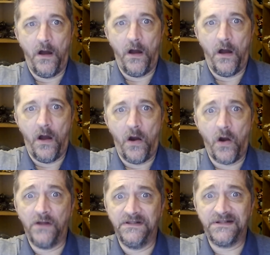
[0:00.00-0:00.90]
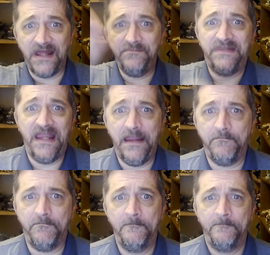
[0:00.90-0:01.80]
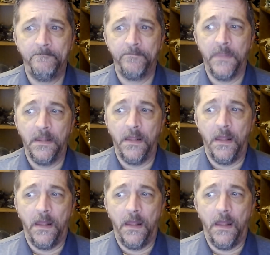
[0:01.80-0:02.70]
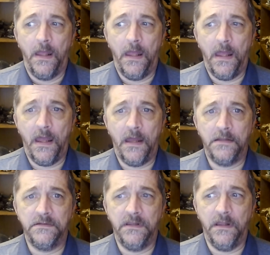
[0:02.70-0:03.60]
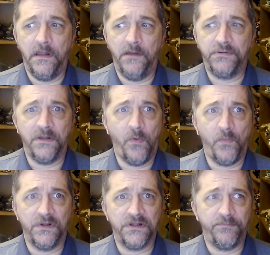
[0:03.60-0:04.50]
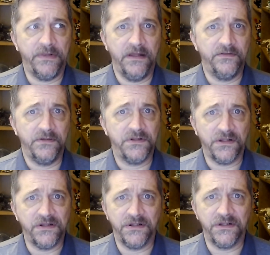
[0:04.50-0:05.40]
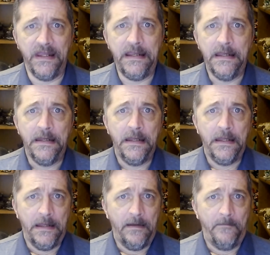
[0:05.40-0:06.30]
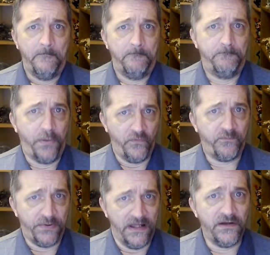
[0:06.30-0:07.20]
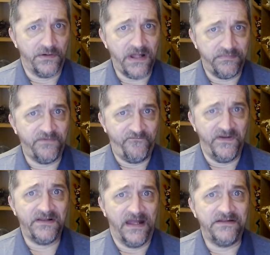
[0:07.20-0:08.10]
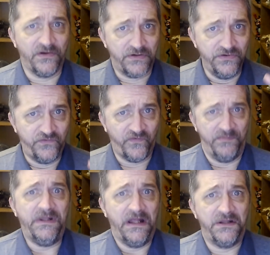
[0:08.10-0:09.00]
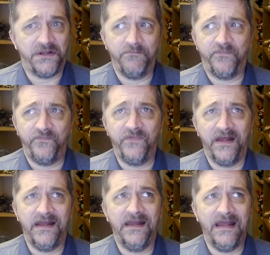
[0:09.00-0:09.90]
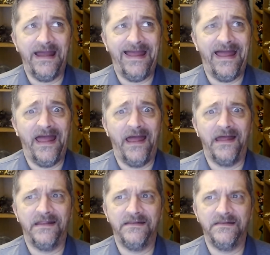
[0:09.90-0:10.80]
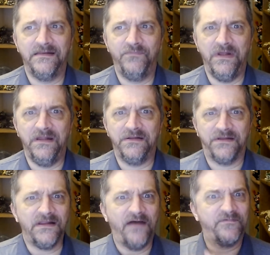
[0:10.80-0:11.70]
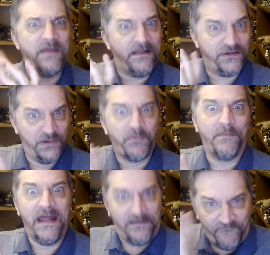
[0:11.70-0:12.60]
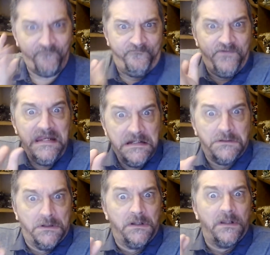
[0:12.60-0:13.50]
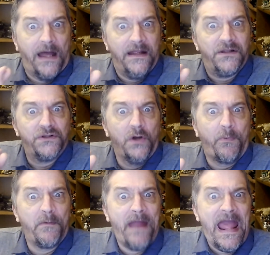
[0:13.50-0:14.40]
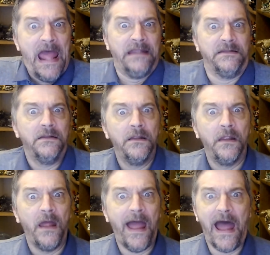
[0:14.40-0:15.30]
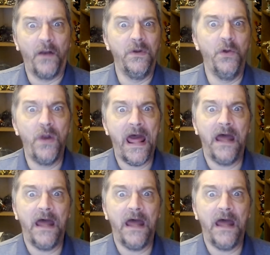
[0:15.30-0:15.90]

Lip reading: are on the same team, and if someone wants to play the Justice League, both players have to feel like they're contributing something, and we still have to make Superman feel like Superman. How do we do that?